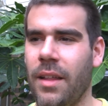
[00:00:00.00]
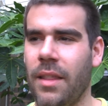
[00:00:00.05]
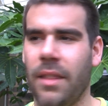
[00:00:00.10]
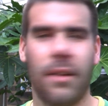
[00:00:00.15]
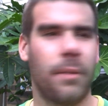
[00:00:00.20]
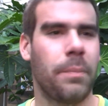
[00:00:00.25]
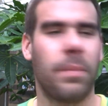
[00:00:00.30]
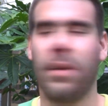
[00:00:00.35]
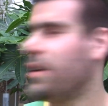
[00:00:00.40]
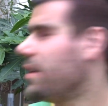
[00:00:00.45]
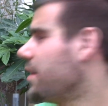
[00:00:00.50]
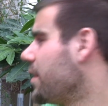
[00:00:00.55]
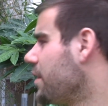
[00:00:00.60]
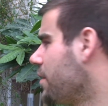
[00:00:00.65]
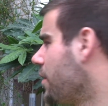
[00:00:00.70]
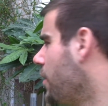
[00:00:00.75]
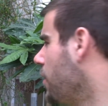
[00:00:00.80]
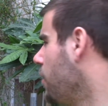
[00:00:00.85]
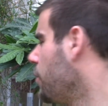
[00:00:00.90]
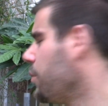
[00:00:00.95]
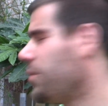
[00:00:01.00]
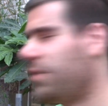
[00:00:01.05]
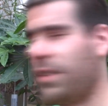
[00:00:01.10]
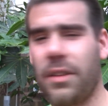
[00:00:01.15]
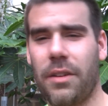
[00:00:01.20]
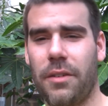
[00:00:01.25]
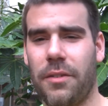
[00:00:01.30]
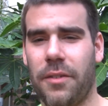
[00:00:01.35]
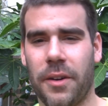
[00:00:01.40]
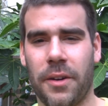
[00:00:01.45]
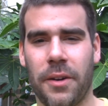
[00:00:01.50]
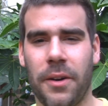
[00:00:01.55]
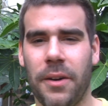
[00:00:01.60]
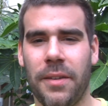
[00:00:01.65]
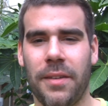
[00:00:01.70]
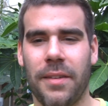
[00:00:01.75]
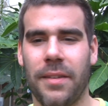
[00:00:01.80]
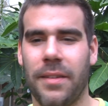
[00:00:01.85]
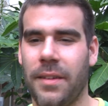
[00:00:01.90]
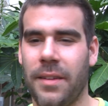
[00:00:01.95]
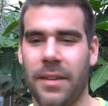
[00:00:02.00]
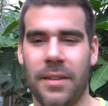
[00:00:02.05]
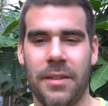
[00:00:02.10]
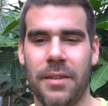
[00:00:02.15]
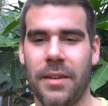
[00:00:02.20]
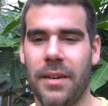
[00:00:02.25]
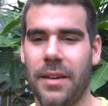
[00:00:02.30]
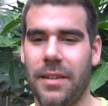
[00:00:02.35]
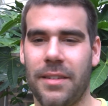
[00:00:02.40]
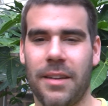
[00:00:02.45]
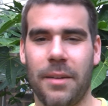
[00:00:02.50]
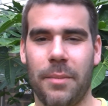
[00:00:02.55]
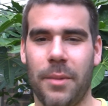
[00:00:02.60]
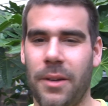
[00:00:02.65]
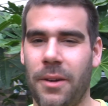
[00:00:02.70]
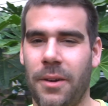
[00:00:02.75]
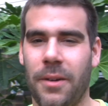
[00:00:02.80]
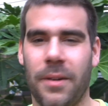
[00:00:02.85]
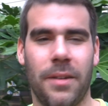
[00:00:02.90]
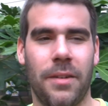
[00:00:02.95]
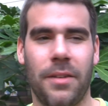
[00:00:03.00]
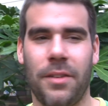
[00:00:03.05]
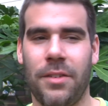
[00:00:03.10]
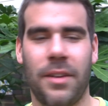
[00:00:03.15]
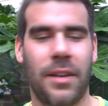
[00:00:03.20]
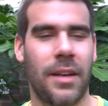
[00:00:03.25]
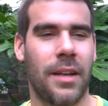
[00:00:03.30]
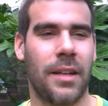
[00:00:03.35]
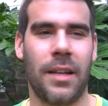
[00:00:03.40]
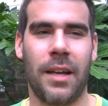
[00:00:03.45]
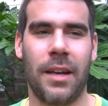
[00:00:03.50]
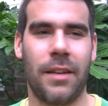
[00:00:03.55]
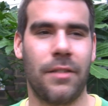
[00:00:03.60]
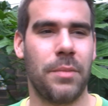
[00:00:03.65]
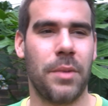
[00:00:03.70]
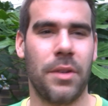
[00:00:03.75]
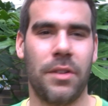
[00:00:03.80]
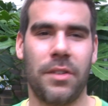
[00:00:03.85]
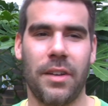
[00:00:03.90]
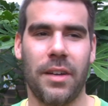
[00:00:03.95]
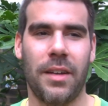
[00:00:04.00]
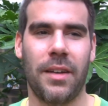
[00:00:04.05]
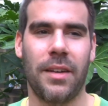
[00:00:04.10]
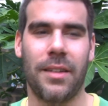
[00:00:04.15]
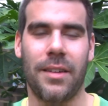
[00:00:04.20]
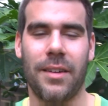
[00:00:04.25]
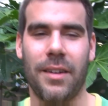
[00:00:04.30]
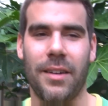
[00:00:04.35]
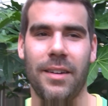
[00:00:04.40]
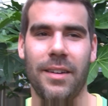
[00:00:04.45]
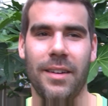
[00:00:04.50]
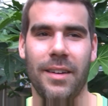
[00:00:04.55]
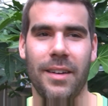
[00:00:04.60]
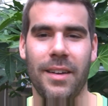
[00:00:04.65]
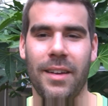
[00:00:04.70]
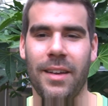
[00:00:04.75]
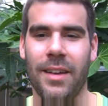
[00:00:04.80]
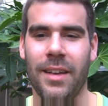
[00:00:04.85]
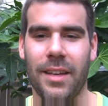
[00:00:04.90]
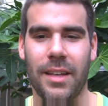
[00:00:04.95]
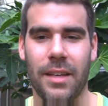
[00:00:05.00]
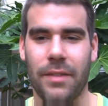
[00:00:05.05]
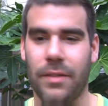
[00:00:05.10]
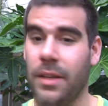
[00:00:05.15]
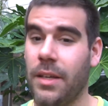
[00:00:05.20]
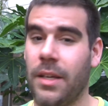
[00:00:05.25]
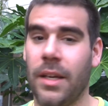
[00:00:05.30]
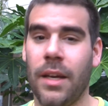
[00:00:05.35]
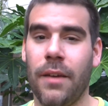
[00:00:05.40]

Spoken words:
they're put in these homes and they're forgotten, and then you guys come along and you're singing live music and you're giving